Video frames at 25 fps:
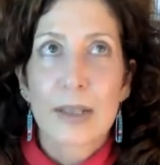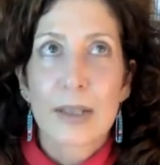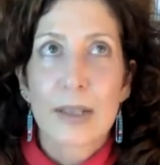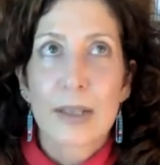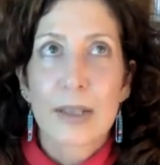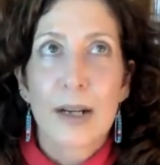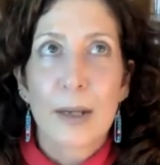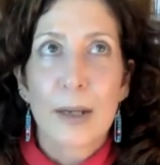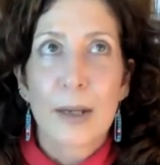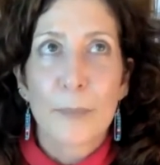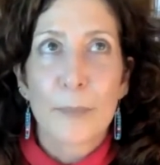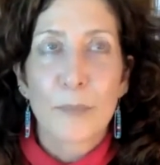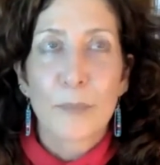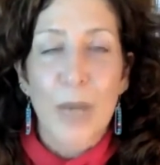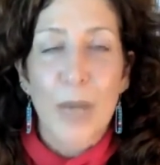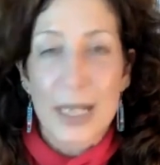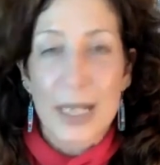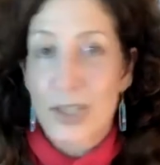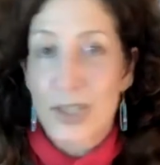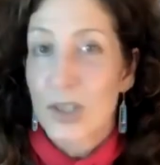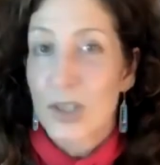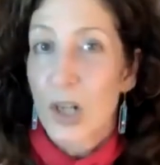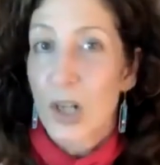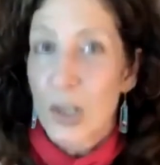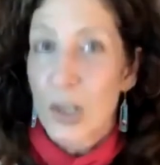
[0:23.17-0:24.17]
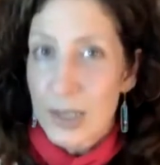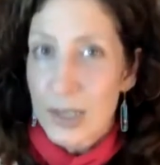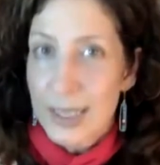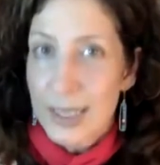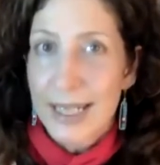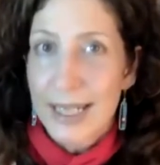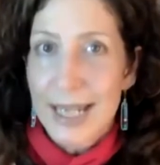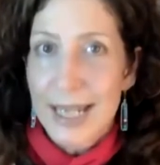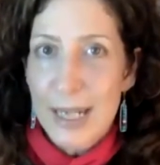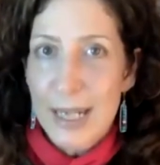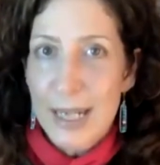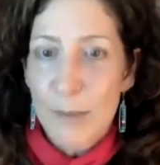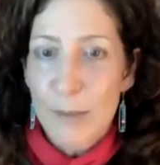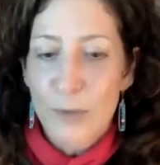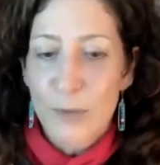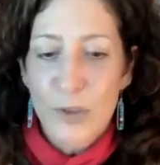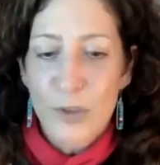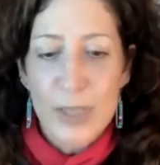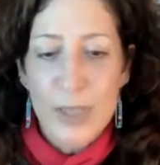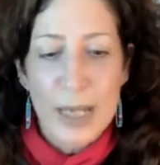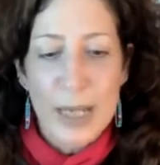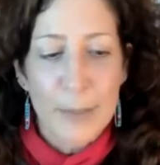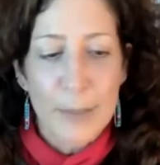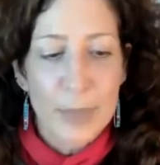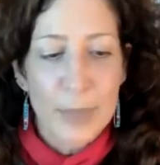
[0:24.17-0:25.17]
I started the camp for
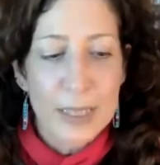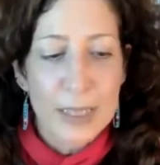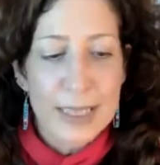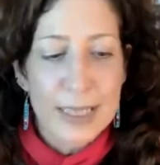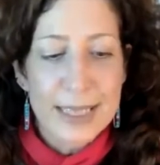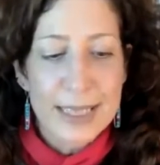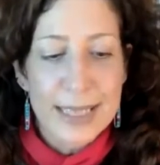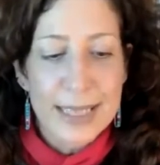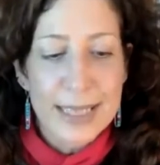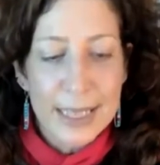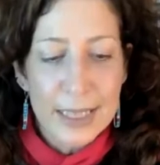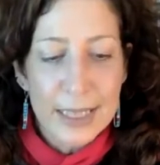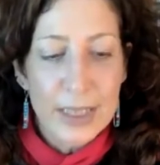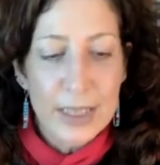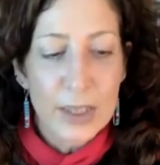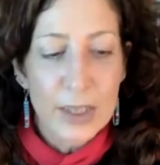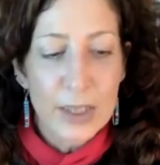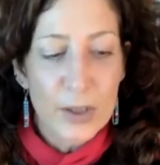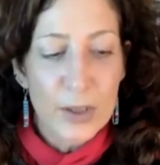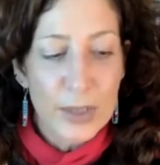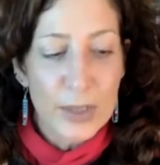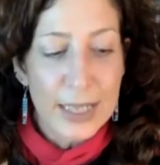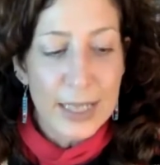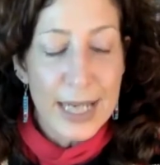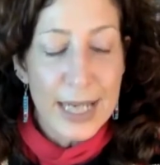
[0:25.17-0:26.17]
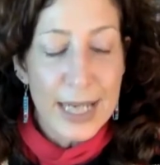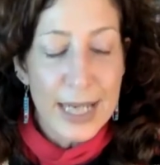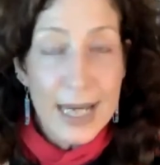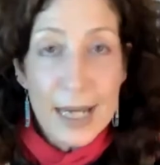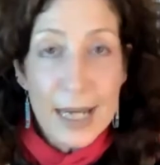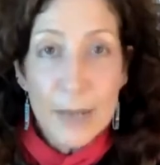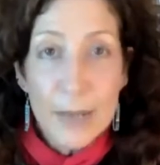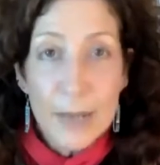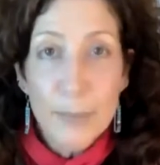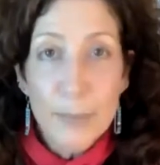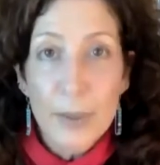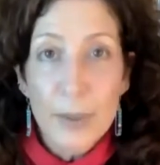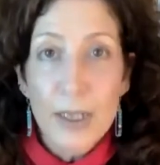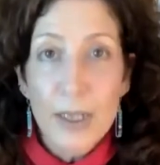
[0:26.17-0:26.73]
them. And the second year of the camp,